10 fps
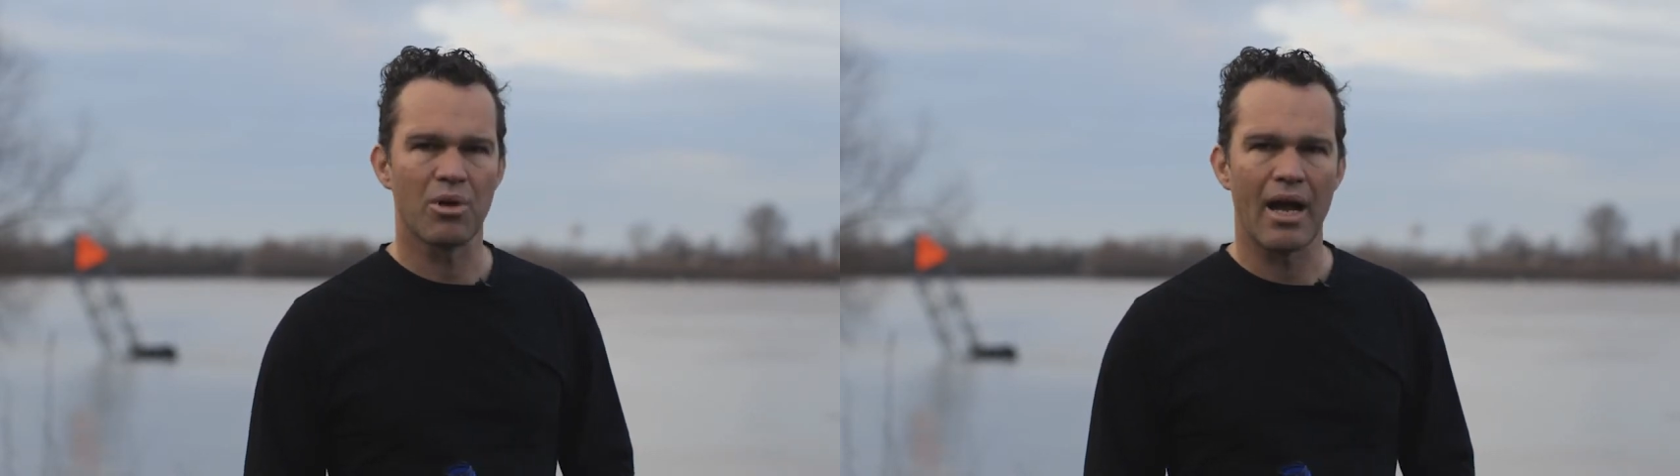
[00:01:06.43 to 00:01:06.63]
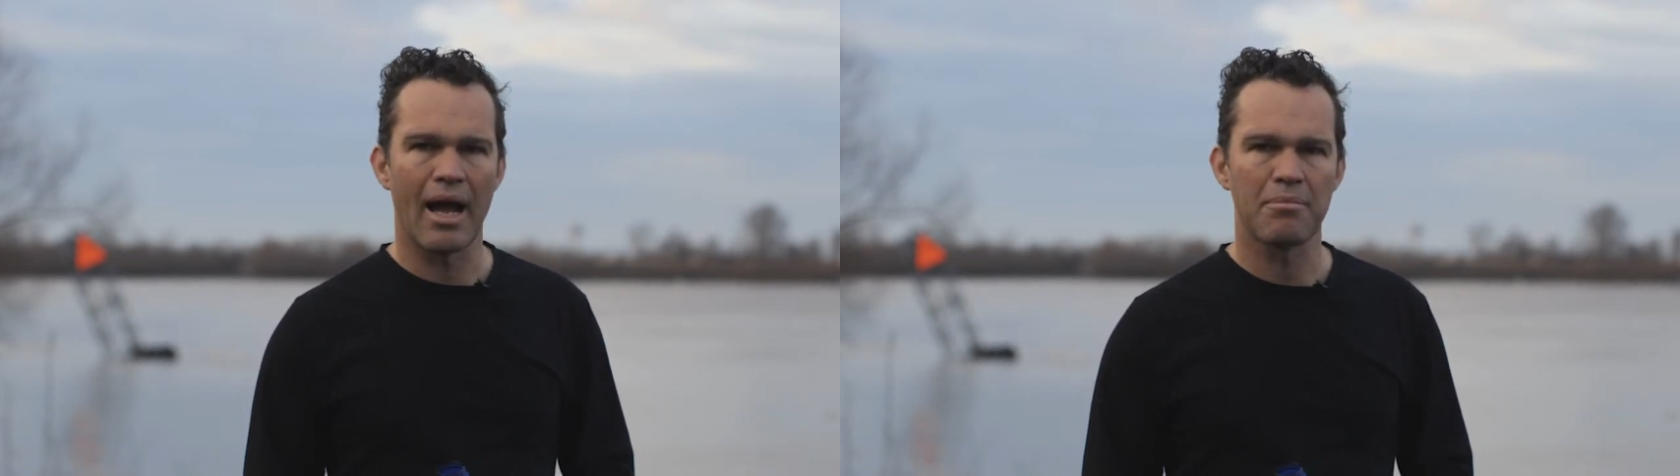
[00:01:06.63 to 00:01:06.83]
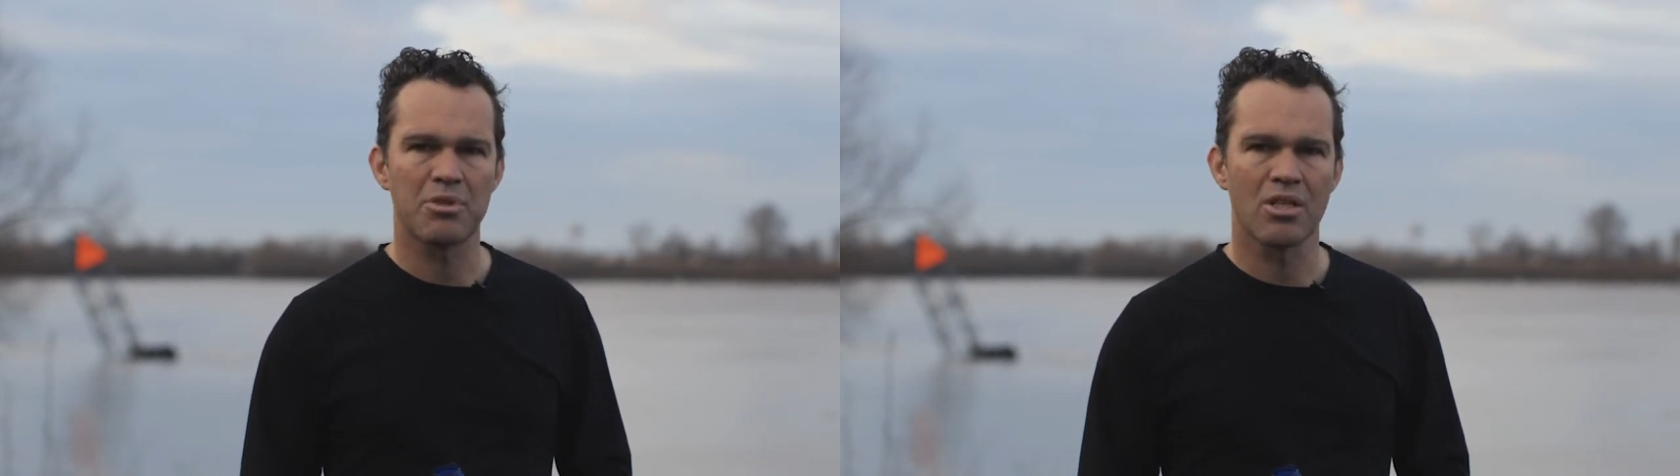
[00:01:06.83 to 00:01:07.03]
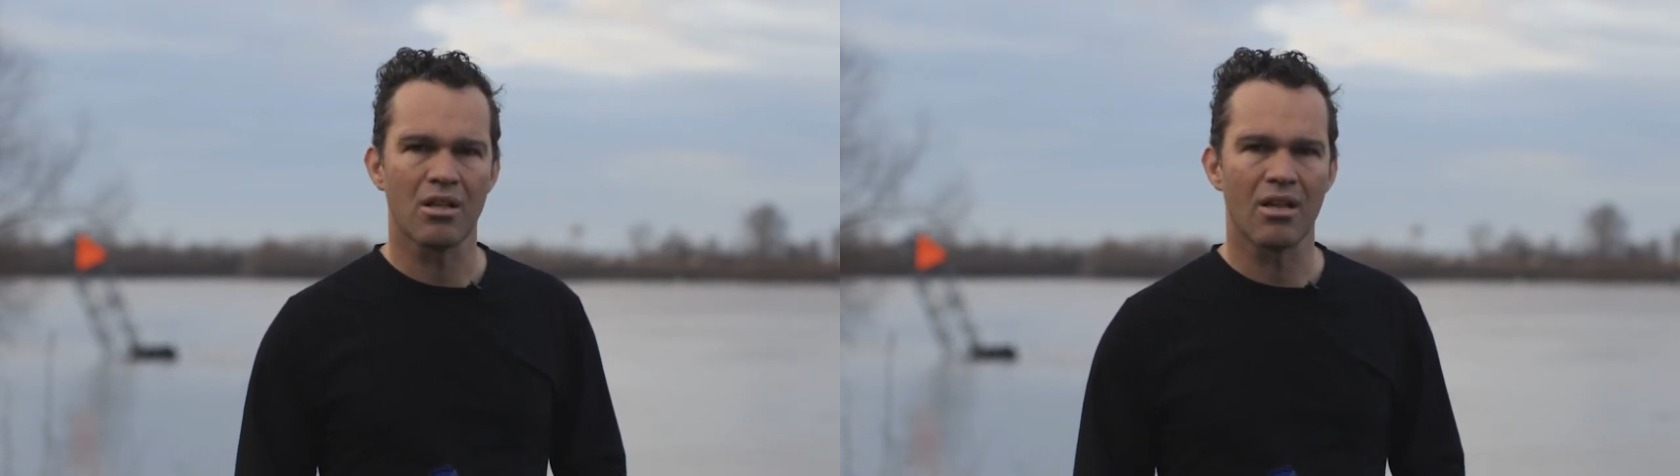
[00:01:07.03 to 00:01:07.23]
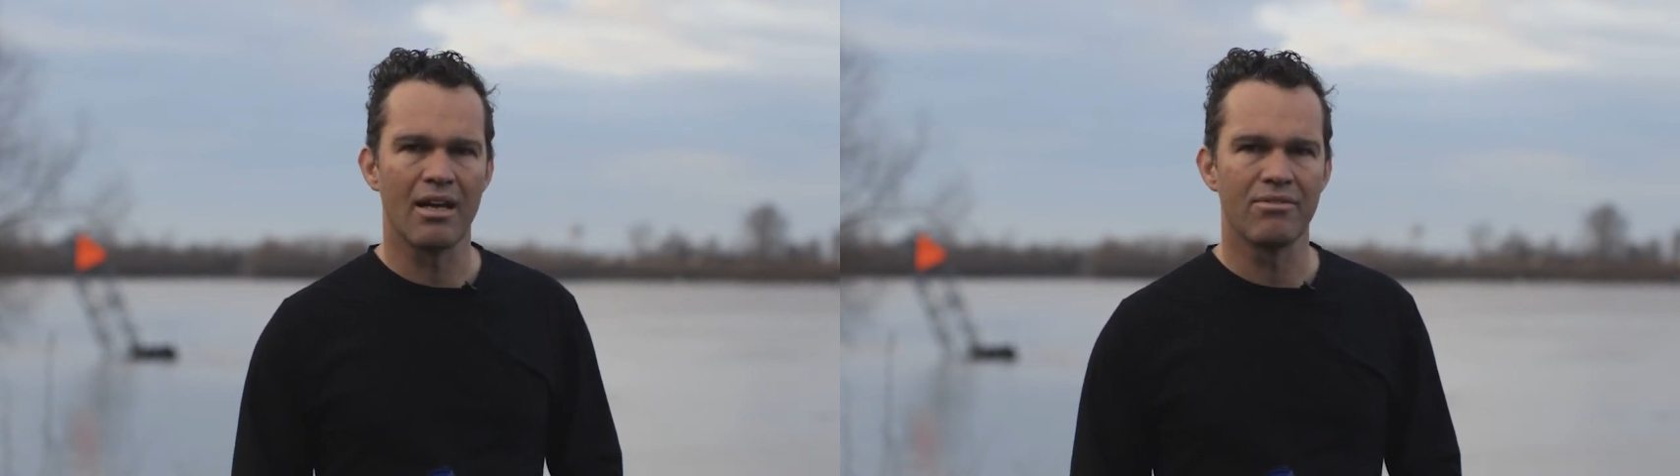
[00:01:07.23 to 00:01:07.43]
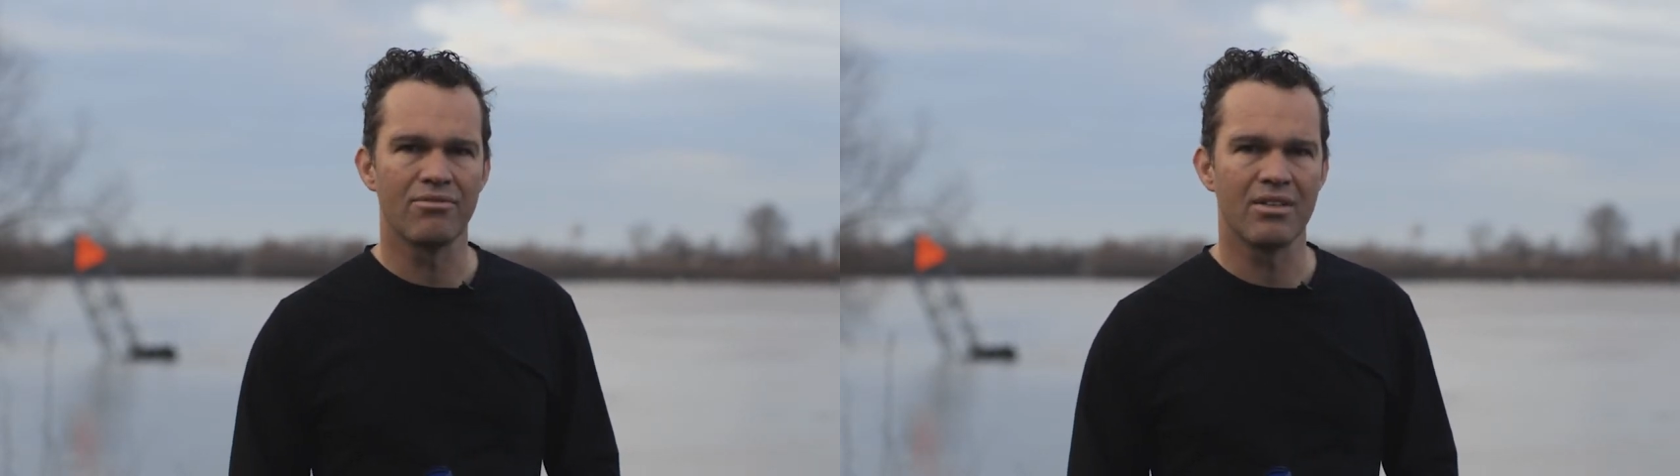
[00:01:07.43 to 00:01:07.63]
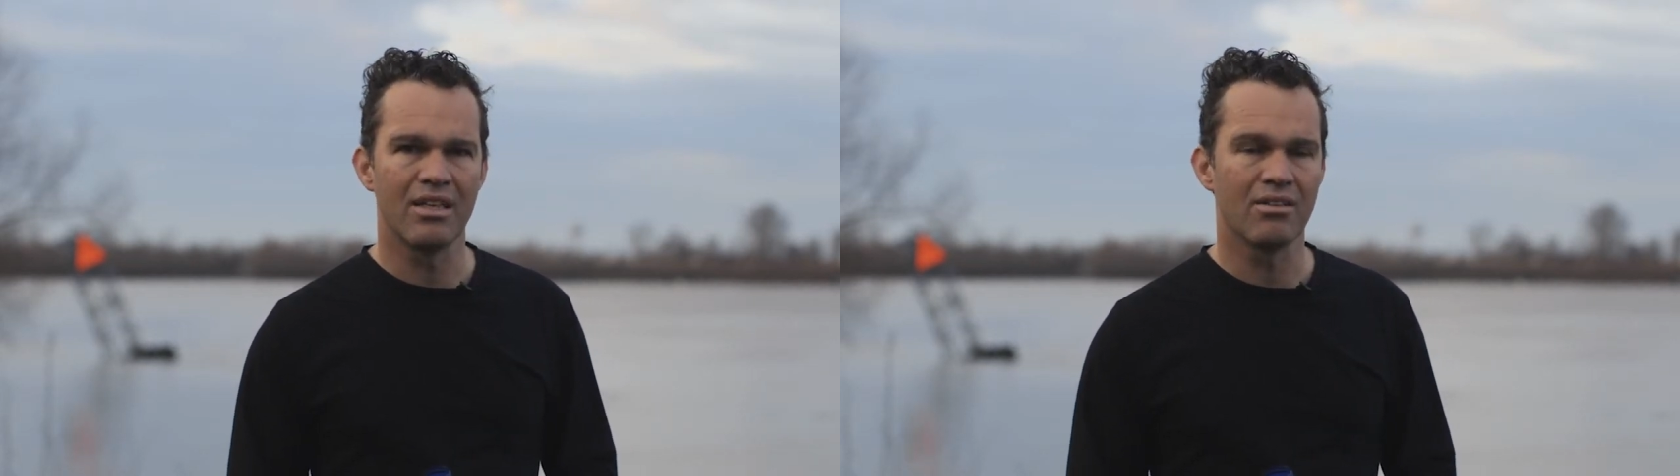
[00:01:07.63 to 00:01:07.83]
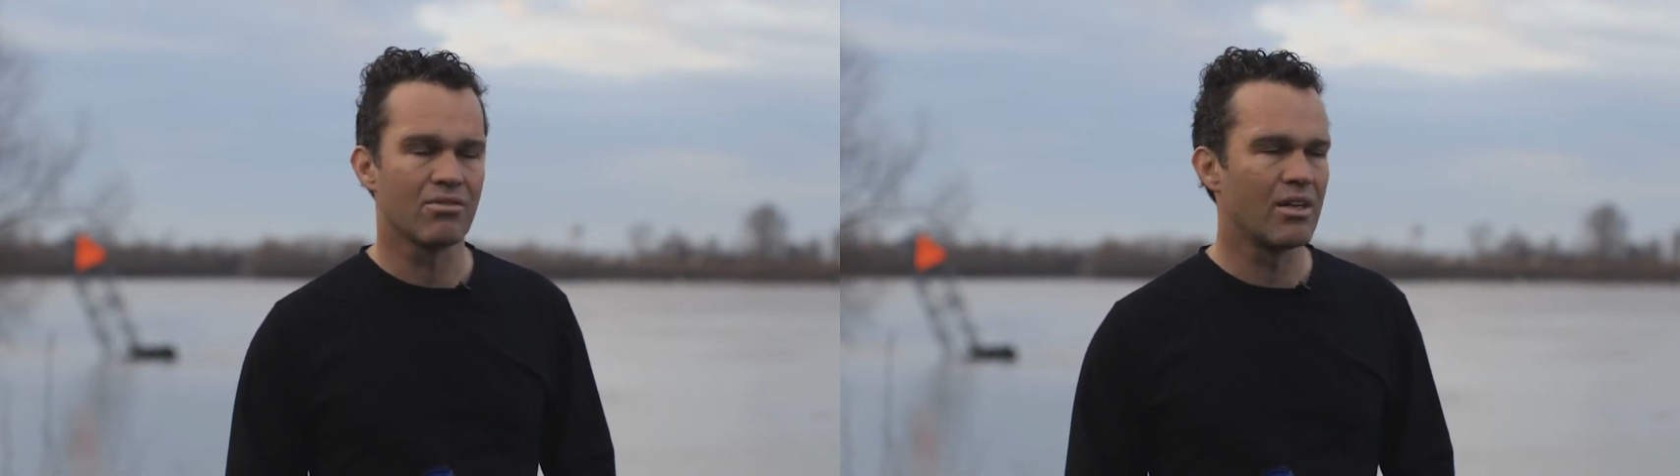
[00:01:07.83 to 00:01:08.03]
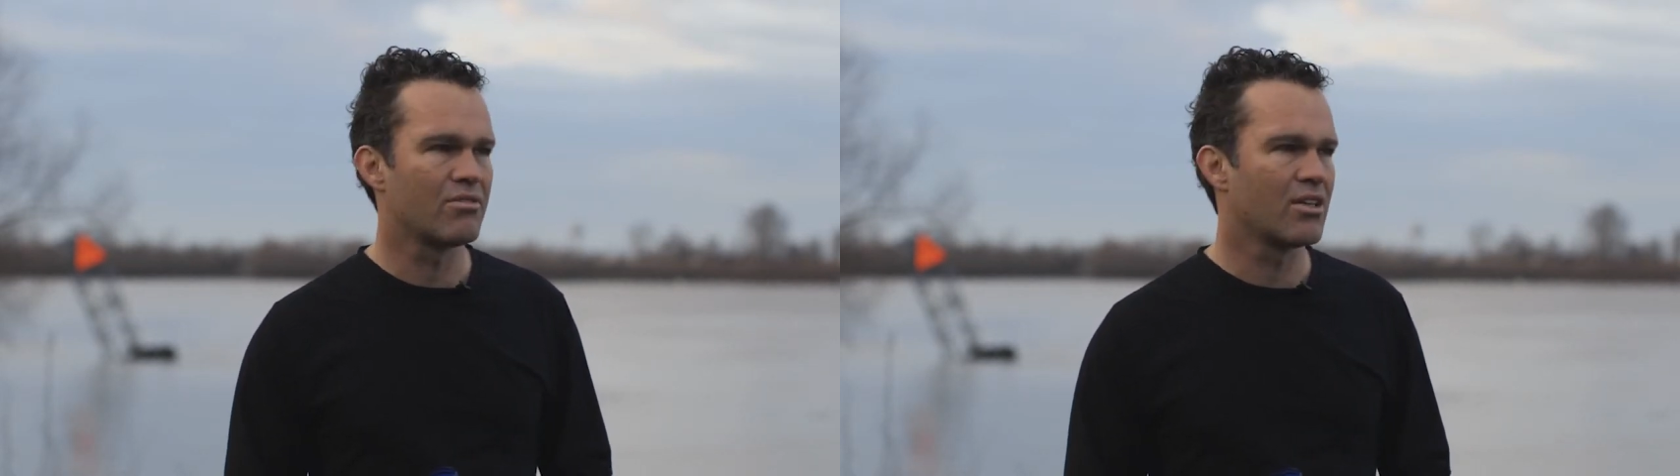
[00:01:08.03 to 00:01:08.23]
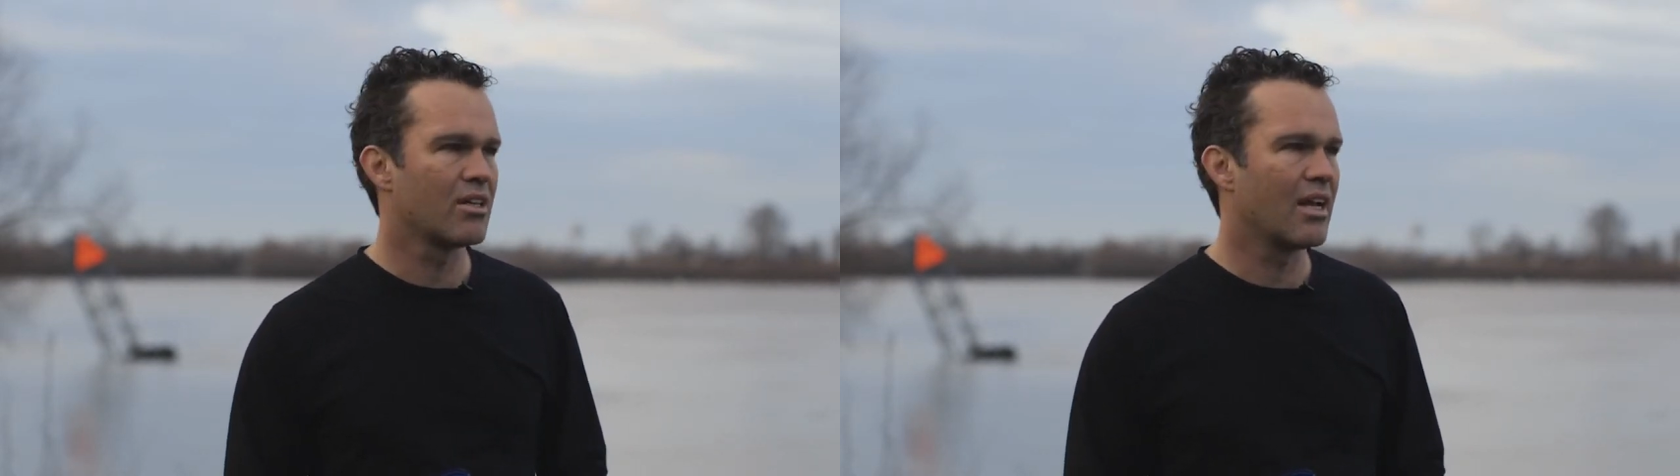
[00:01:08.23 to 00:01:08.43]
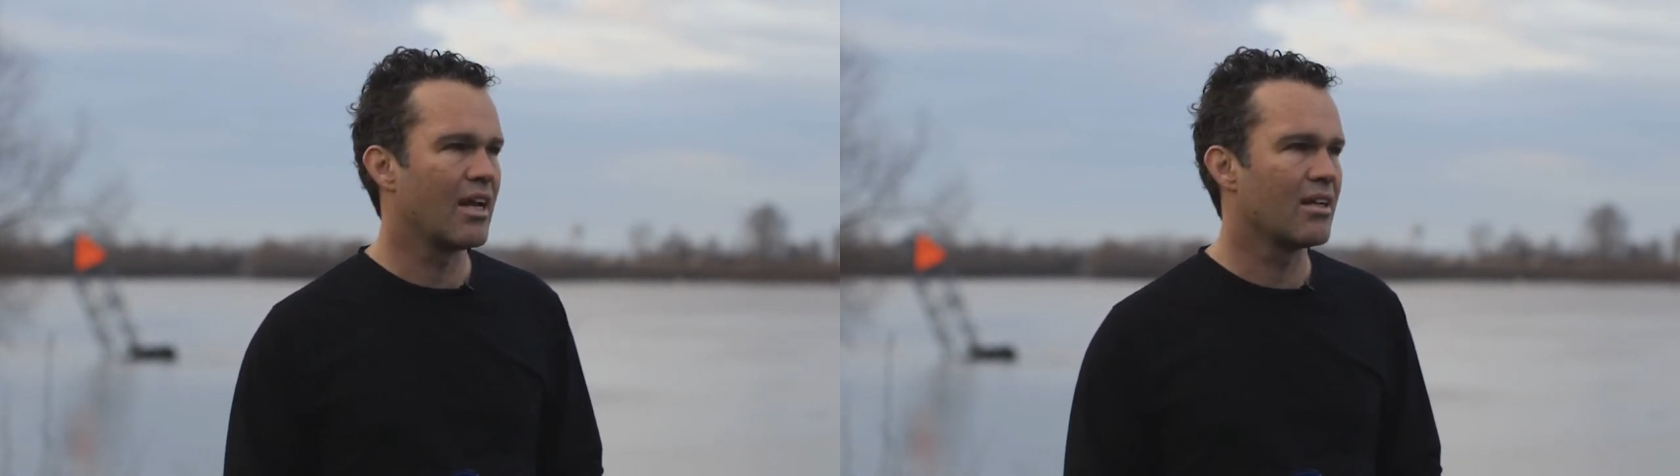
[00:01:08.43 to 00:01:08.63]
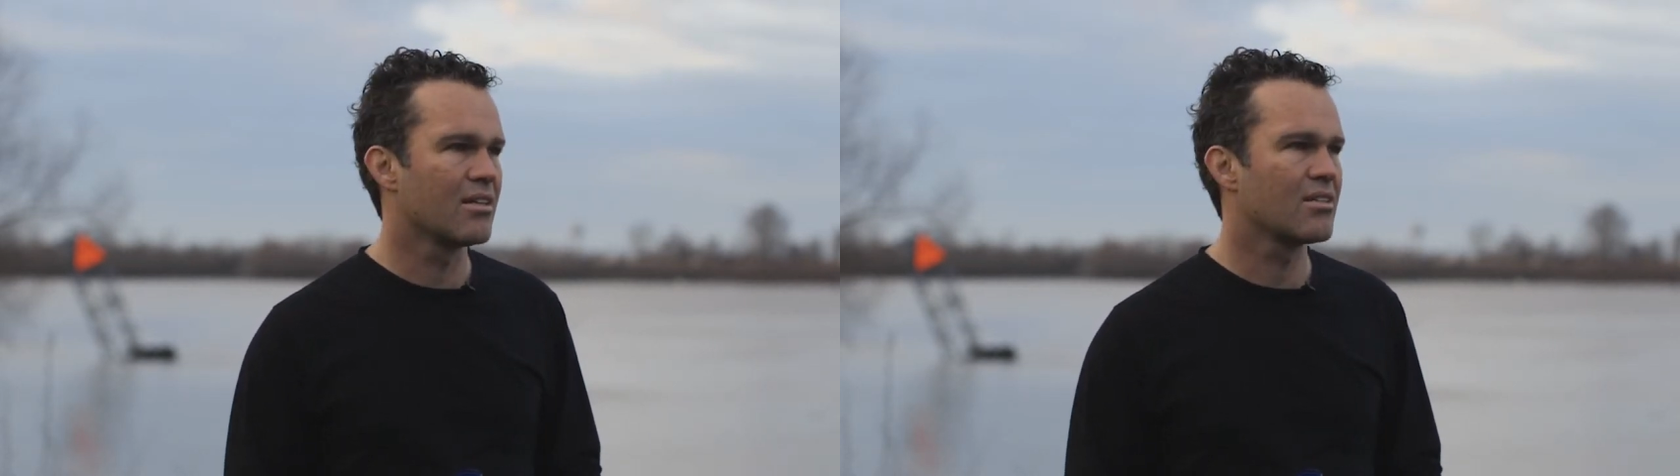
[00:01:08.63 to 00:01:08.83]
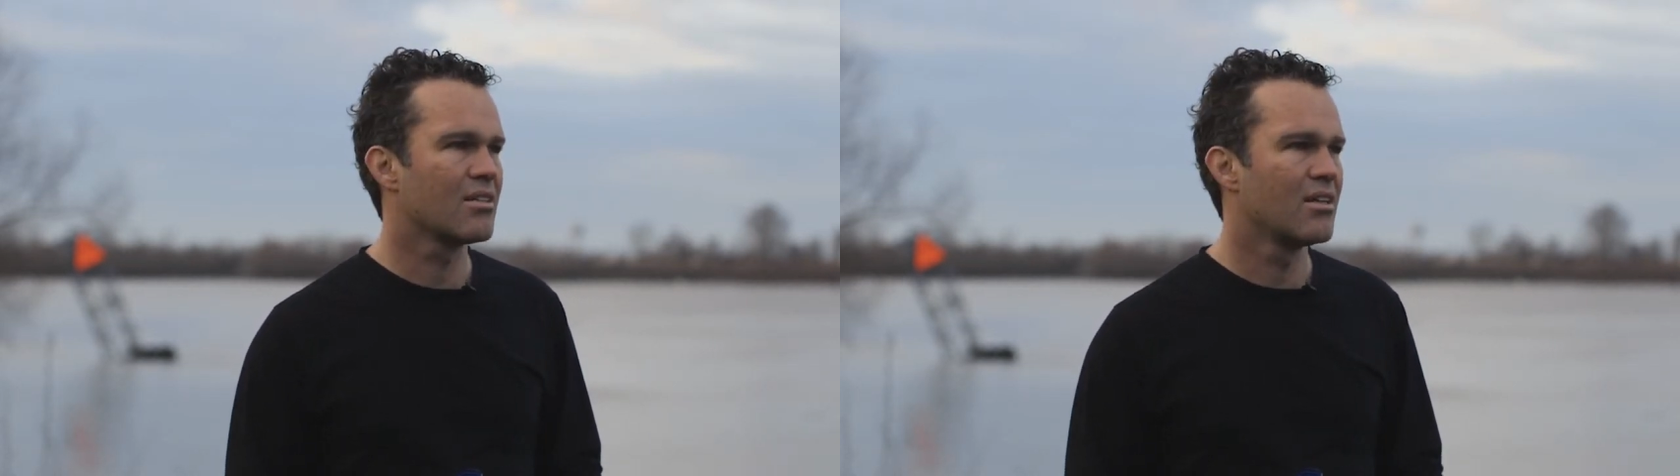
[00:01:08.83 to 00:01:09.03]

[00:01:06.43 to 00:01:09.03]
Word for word: perhaps, to the life in the river and